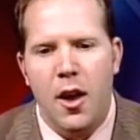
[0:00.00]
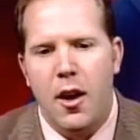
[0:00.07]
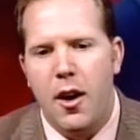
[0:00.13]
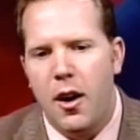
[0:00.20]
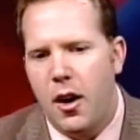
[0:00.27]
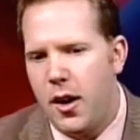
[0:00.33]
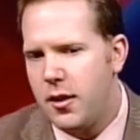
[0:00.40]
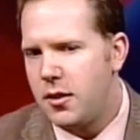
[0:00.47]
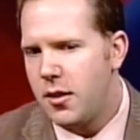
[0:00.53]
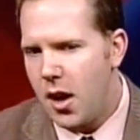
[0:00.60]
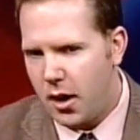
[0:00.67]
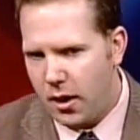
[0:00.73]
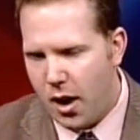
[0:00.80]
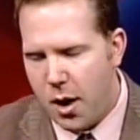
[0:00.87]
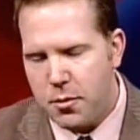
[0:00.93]
It's
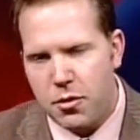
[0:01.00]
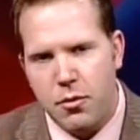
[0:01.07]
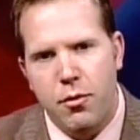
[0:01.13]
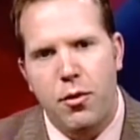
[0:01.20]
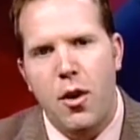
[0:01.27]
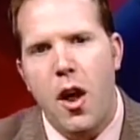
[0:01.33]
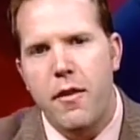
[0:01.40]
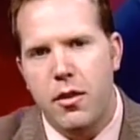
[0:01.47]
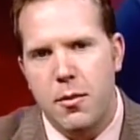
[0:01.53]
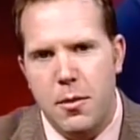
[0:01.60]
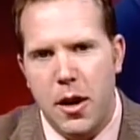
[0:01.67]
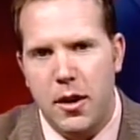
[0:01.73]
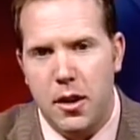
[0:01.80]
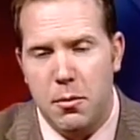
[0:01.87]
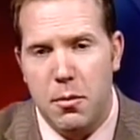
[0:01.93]
not an option for
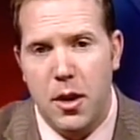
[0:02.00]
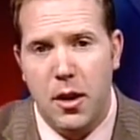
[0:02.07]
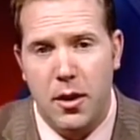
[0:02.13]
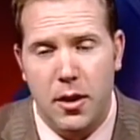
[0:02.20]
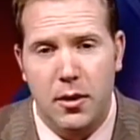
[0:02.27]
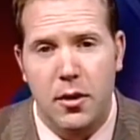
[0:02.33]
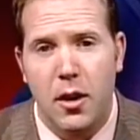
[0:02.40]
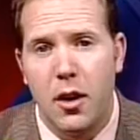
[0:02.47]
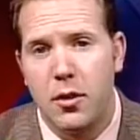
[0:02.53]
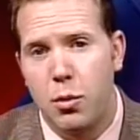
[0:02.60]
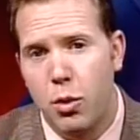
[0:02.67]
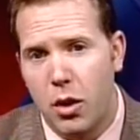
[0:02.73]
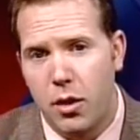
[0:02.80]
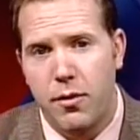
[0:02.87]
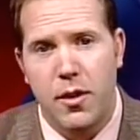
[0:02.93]
everybody, but it does
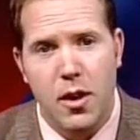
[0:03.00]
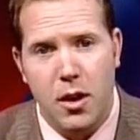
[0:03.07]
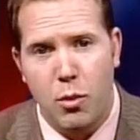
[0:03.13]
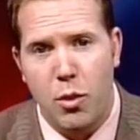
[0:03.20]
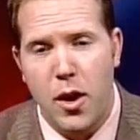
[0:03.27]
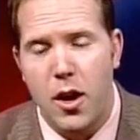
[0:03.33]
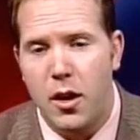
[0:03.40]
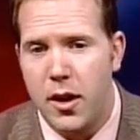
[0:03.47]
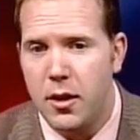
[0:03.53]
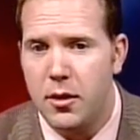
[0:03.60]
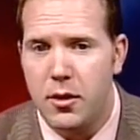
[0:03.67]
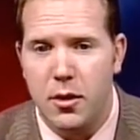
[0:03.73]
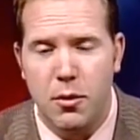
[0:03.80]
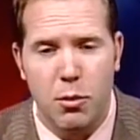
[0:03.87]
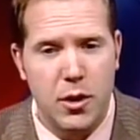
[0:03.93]
work very well,
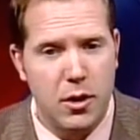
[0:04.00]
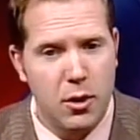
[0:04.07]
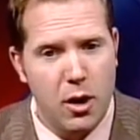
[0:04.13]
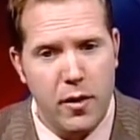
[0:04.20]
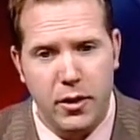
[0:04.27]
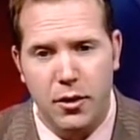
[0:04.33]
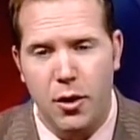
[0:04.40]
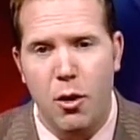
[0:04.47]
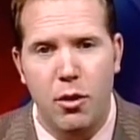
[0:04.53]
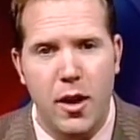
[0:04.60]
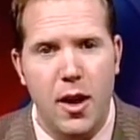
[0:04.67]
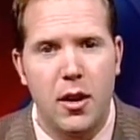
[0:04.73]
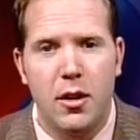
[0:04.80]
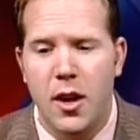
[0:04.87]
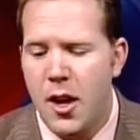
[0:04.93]
and when you don't have a
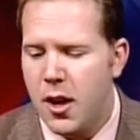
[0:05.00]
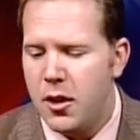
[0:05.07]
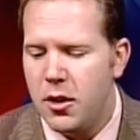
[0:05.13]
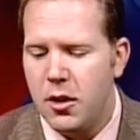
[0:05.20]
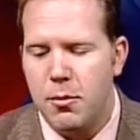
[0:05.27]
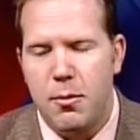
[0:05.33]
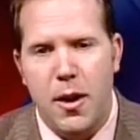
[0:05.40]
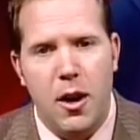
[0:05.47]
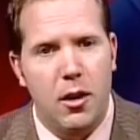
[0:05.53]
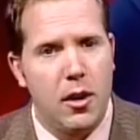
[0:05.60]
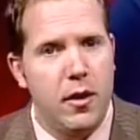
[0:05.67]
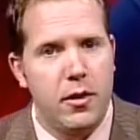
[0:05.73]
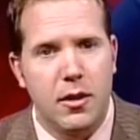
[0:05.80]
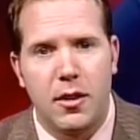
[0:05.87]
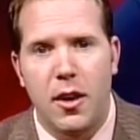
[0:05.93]
toenail, you can barely
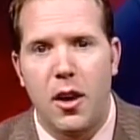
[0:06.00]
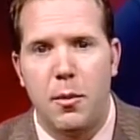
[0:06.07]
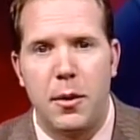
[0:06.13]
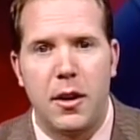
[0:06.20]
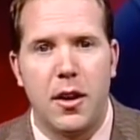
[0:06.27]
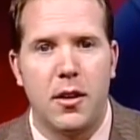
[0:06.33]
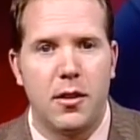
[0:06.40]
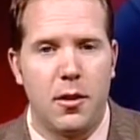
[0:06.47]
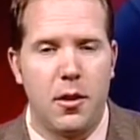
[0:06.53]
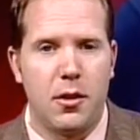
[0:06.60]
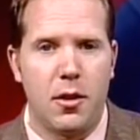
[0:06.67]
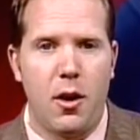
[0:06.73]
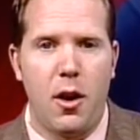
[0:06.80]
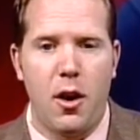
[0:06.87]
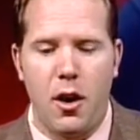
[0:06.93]
even tell because
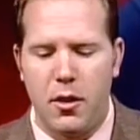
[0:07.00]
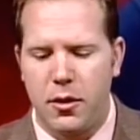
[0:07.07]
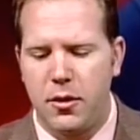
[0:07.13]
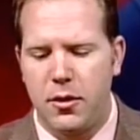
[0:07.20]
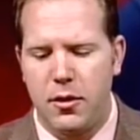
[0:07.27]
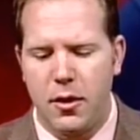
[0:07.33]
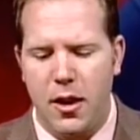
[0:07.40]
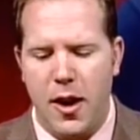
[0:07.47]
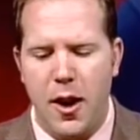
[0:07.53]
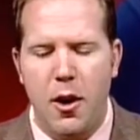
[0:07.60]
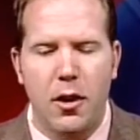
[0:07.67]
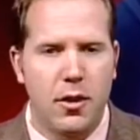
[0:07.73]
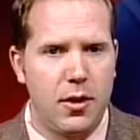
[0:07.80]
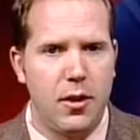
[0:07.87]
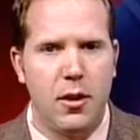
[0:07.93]
there's a hard
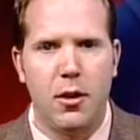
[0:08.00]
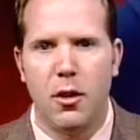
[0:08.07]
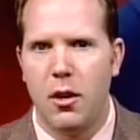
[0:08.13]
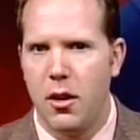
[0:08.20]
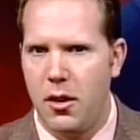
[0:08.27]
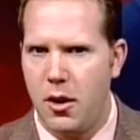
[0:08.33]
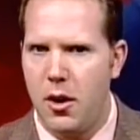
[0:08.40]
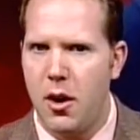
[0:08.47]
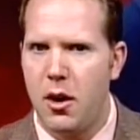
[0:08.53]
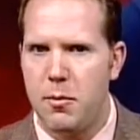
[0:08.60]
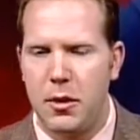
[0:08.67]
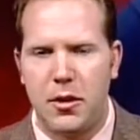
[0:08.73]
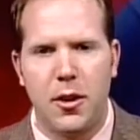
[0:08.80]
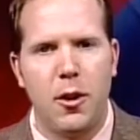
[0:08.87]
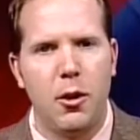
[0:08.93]
keratin or a hard
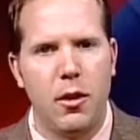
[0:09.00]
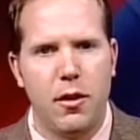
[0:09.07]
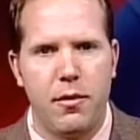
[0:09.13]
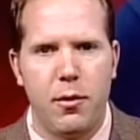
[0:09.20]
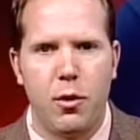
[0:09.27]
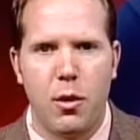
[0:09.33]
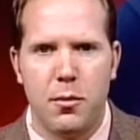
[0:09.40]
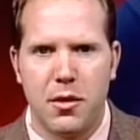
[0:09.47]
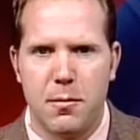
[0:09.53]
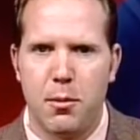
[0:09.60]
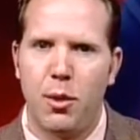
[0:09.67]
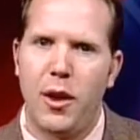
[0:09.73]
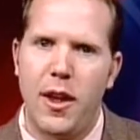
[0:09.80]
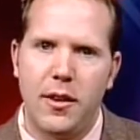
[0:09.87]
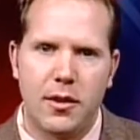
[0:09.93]
material that forms in
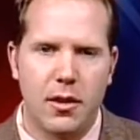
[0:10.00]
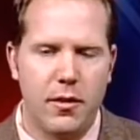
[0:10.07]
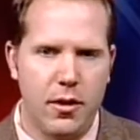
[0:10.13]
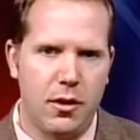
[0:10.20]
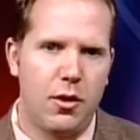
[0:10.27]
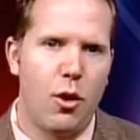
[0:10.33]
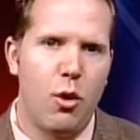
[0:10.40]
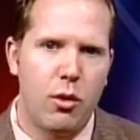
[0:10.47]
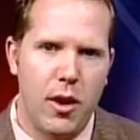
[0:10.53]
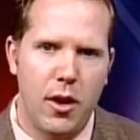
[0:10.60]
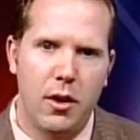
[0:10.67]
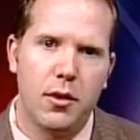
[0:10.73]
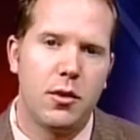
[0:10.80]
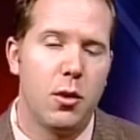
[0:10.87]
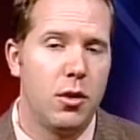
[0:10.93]
place of the
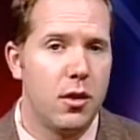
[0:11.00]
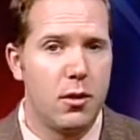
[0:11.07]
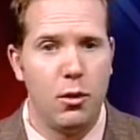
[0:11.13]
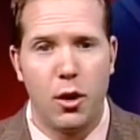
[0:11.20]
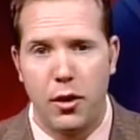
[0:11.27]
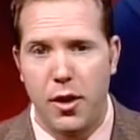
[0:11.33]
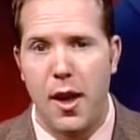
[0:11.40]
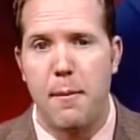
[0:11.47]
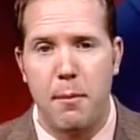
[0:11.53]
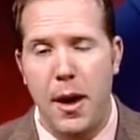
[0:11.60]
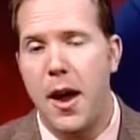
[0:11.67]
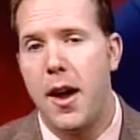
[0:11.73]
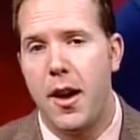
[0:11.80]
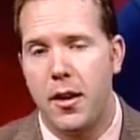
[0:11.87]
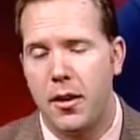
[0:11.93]
toenail, so it doesn't look that
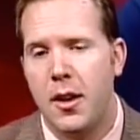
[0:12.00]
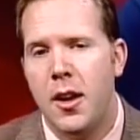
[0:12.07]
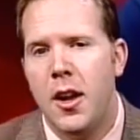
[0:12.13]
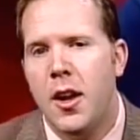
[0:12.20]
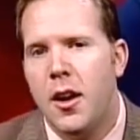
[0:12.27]
bad.